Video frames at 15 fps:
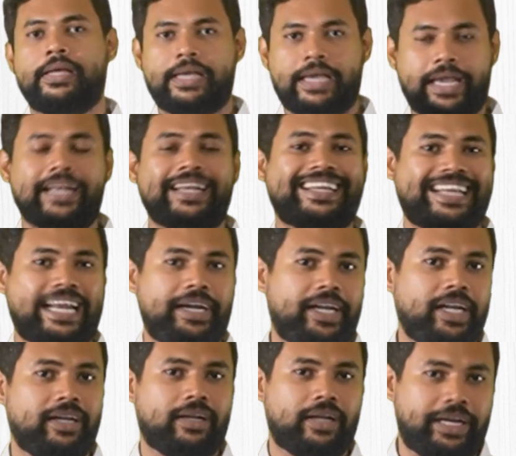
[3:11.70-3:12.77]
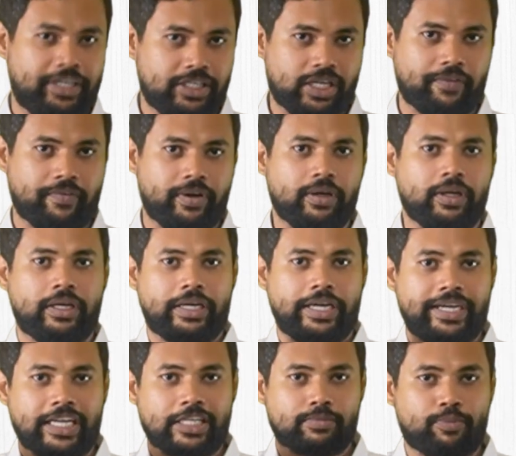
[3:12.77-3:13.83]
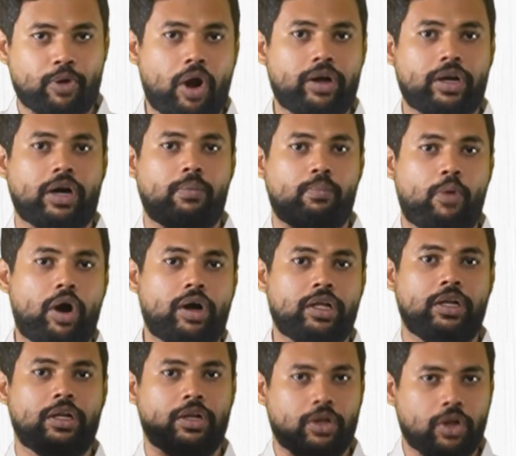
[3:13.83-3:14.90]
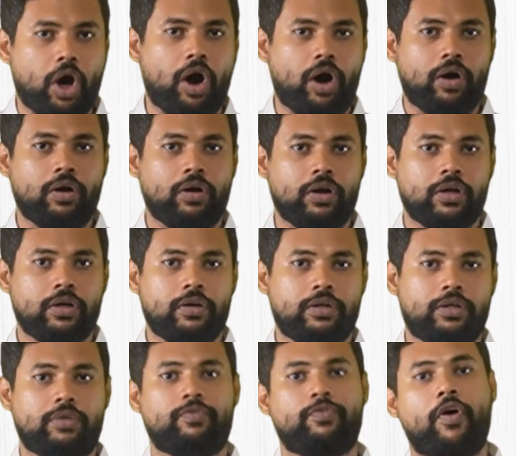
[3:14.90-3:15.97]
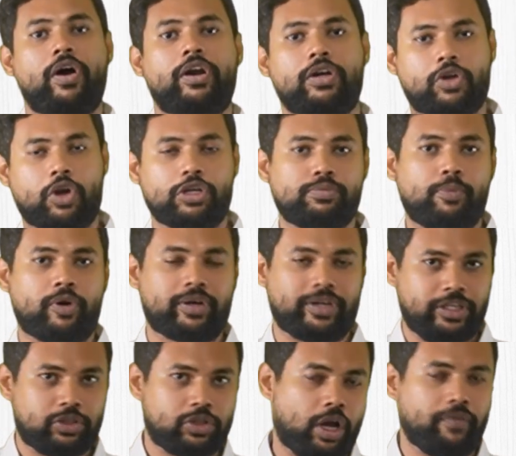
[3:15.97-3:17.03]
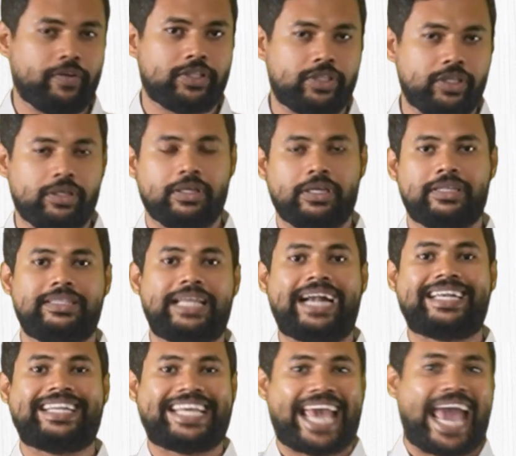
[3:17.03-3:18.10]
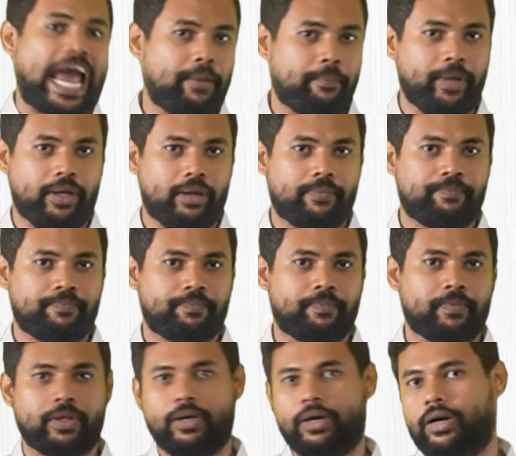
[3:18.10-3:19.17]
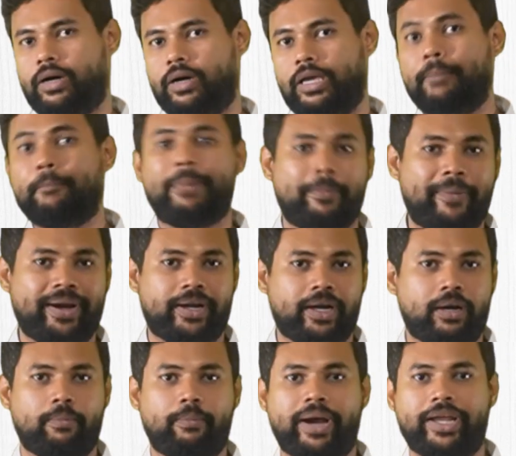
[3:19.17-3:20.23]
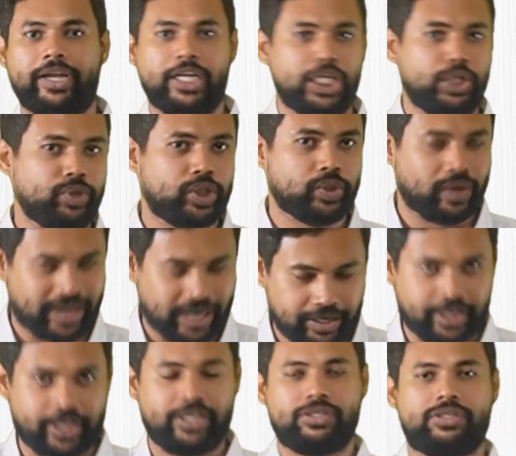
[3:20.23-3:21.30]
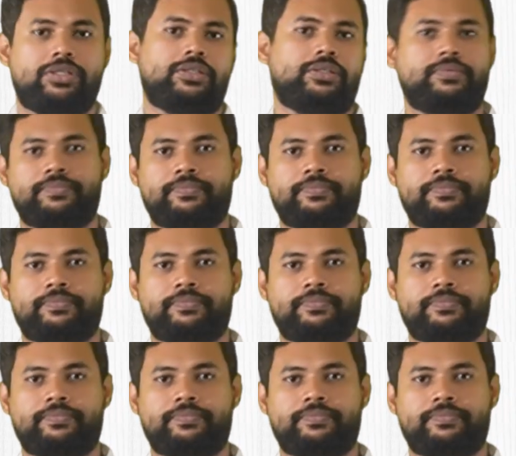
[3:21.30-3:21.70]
In 1997, it has brought a model law for cross-border insolvency that can be implemented by individual countries.